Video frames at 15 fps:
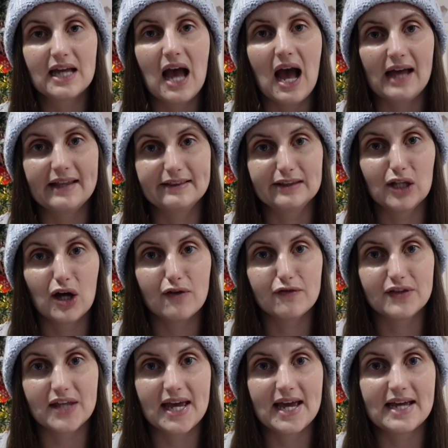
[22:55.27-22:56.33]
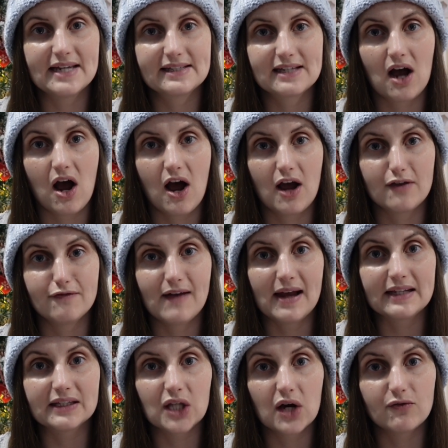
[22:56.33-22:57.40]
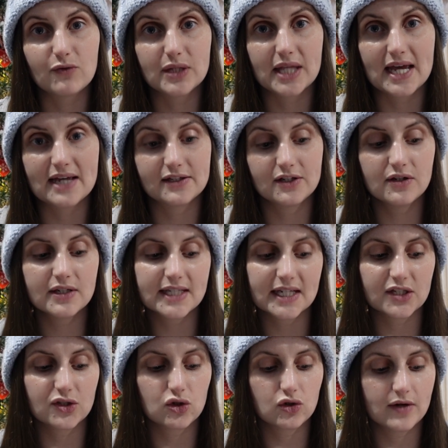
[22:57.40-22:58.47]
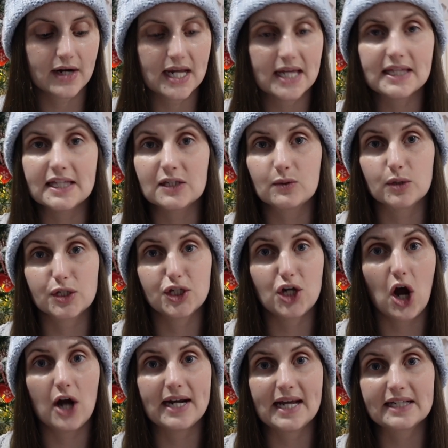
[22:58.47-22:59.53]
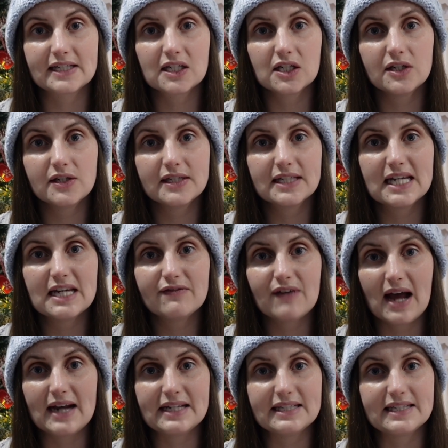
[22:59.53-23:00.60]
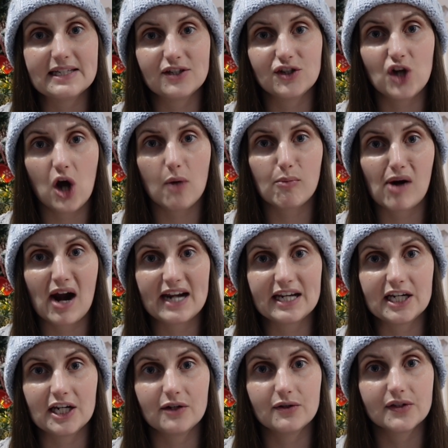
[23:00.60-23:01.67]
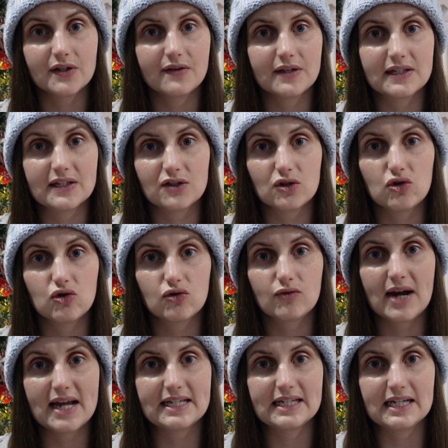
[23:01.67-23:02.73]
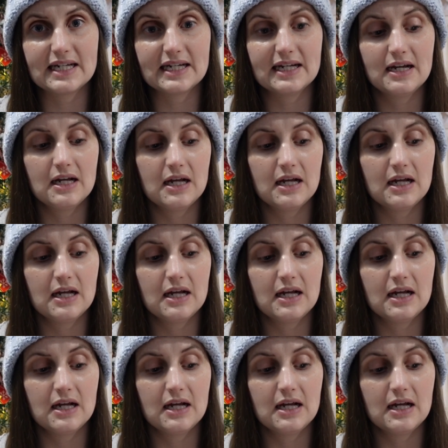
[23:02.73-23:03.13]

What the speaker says: I love this. I fell in love with it as soon as I saw it. This was not an exclusive and it is not brand new. So this is already